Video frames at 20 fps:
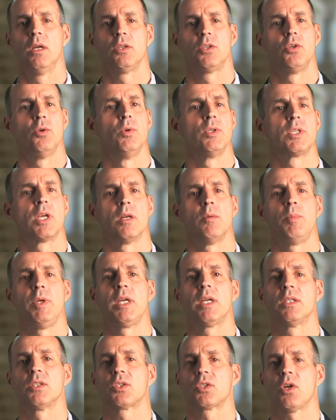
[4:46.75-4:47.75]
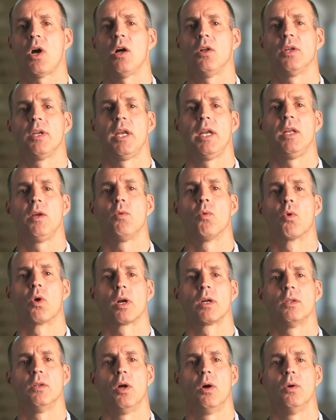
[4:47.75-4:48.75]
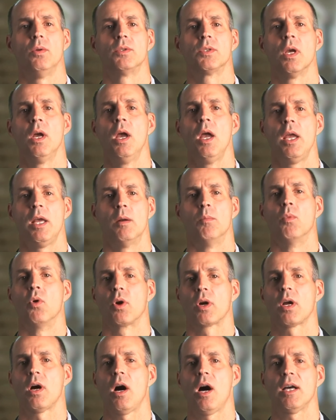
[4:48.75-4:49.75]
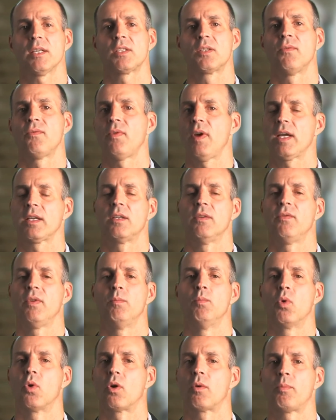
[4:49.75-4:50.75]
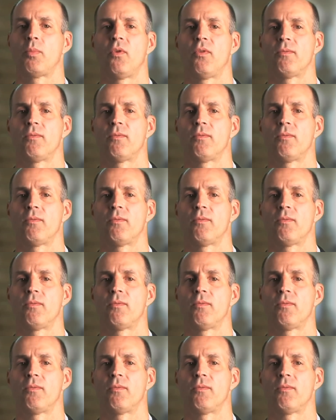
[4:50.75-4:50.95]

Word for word: Two is going to be consolidating workloads in a more cost-effective and more